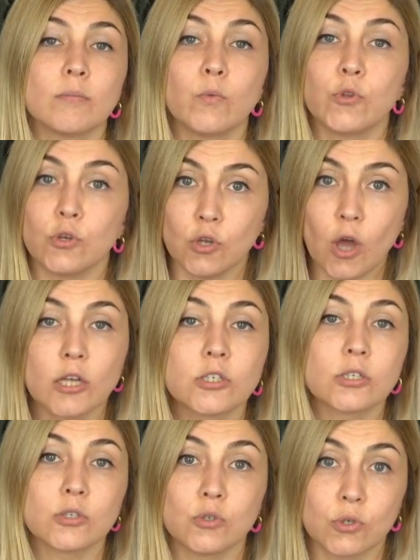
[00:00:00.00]
with your
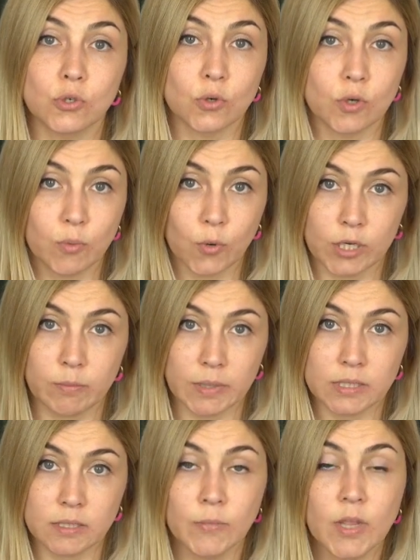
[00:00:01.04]
doctor during your
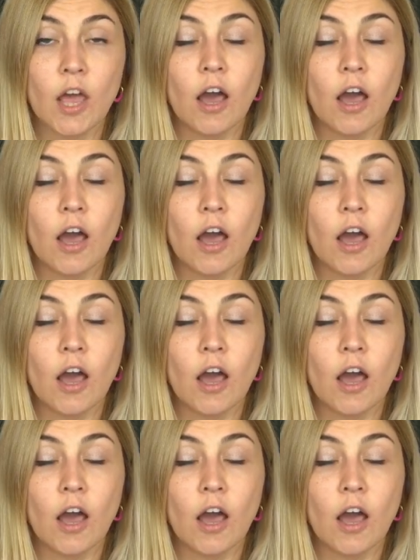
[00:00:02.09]
appointments.